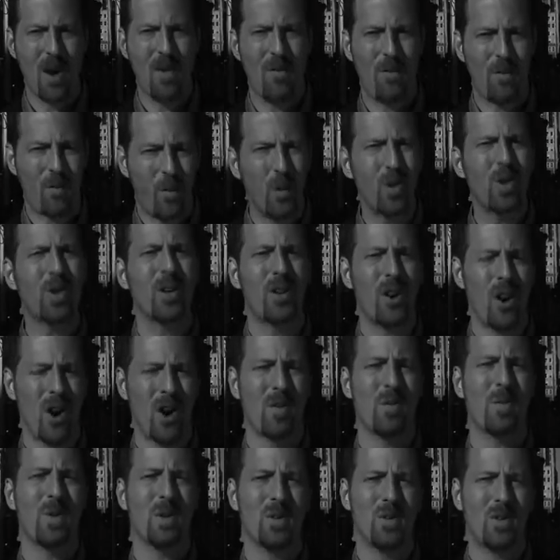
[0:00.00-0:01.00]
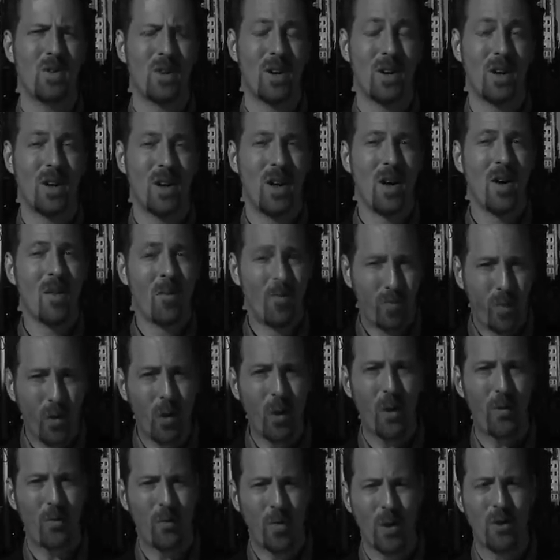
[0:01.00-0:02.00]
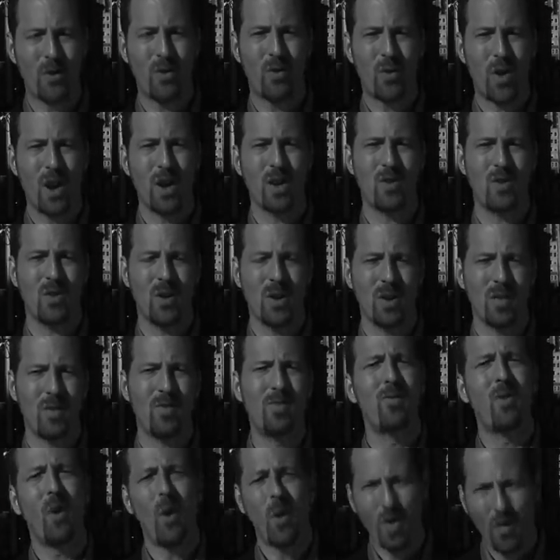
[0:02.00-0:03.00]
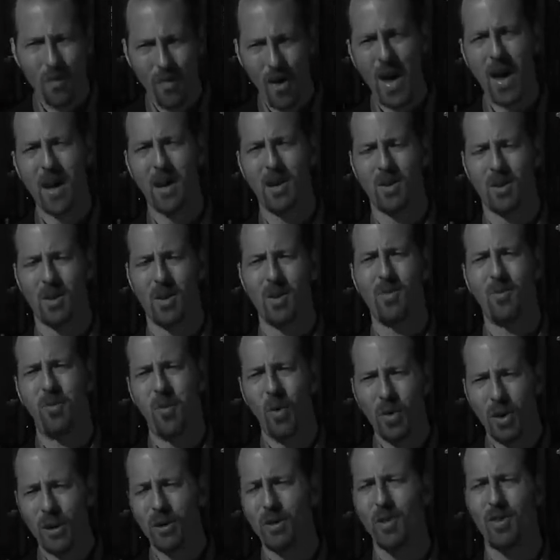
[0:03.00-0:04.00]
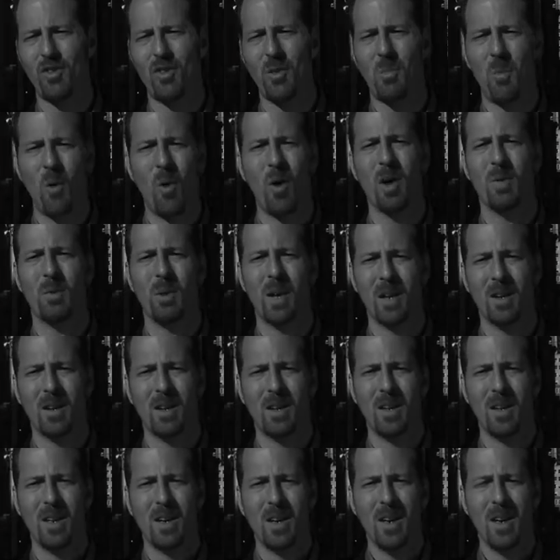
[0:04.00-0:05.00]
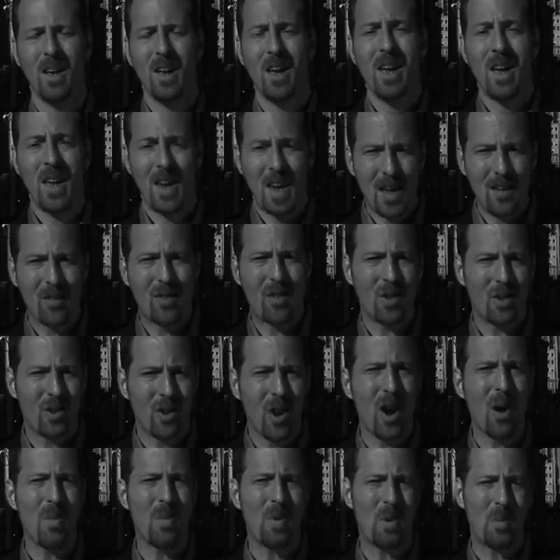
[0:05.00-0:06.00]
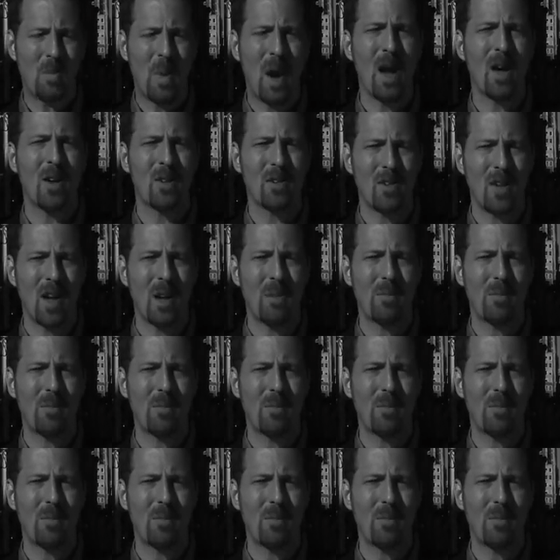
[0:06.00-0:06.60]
around full of garbage, full of frustration, full of anger, full of disappointment. And as their garbage piles